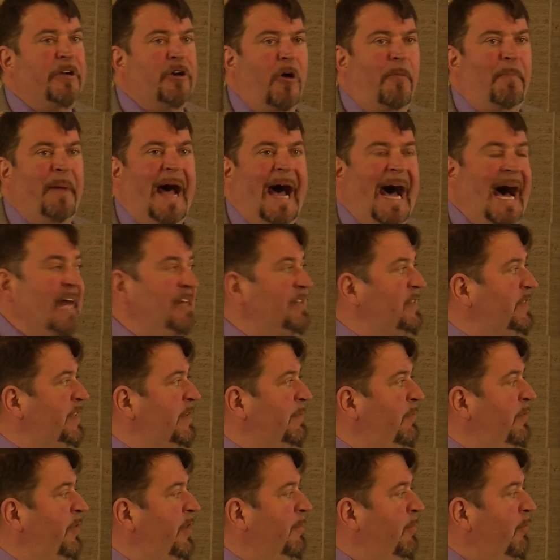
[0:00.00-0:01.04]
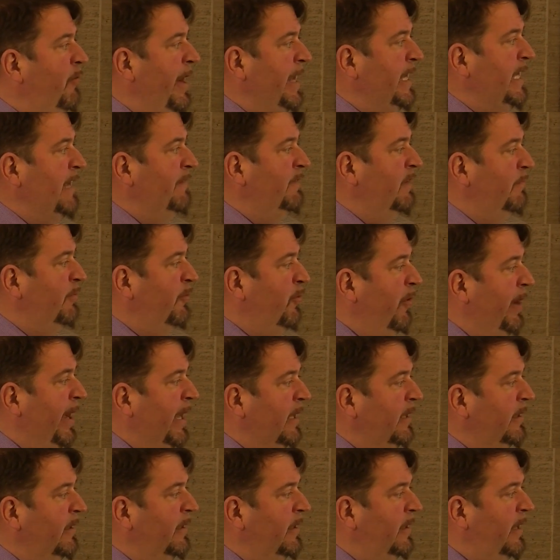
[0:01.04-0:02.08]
go past the break-even point,